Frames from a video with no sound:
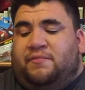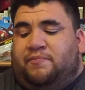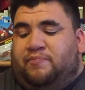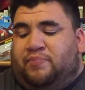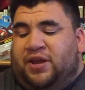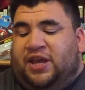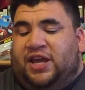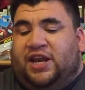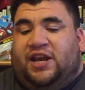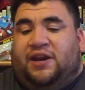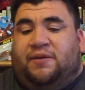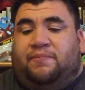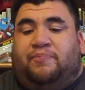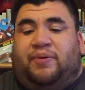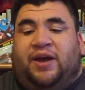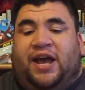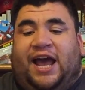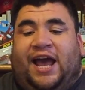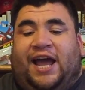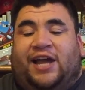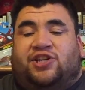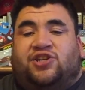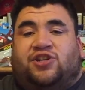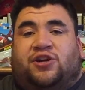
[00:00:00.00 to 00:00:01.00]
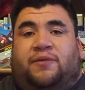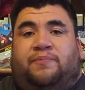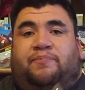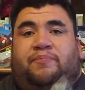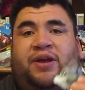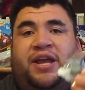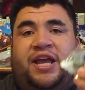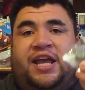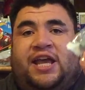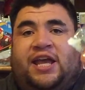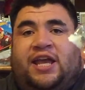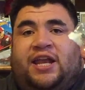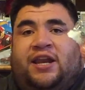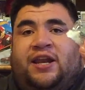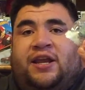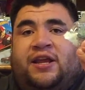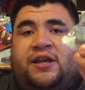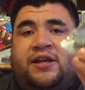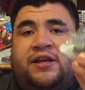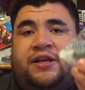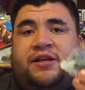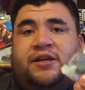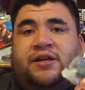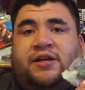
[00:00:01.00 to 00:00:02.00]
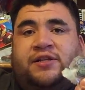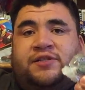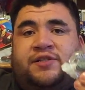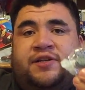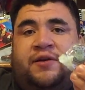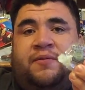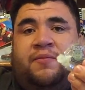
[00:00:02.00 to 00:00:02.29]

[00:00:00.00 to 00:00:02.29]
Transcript: pin and patch. Our pin is a